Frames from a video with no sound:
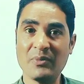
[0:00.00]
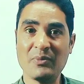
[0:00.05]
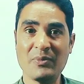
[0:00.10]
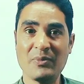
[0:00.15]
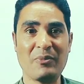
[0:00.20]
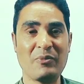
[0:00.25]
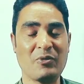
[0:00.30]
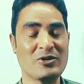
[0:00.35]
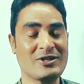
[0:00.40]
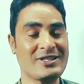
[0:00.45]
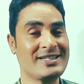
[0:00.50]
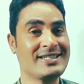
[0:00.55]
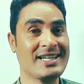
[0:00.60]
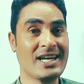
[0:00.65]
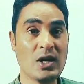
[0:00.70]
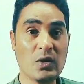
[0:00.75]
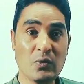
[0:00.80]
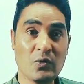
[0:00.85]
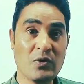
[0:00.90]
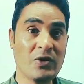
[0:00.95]

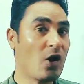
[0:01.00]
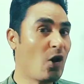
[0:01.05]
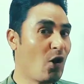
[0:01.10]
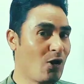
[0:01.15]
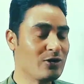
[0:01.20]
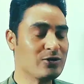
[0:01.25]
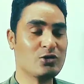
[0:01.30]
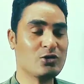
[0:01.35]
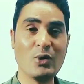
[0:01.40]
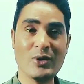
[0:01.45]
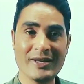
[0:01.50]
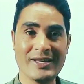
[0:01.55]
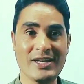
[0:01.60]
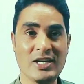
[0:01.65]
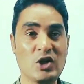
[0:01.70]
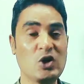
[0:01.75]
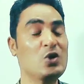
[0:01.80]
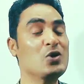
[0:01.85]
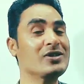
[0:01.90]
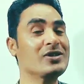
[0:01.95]
preposition we also
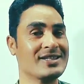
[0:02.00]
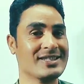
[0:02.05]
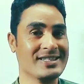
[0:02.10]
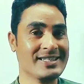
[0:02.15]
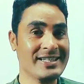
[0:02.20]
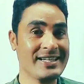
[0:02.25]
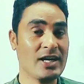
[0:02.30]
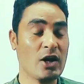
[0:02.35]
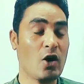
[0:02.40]
use the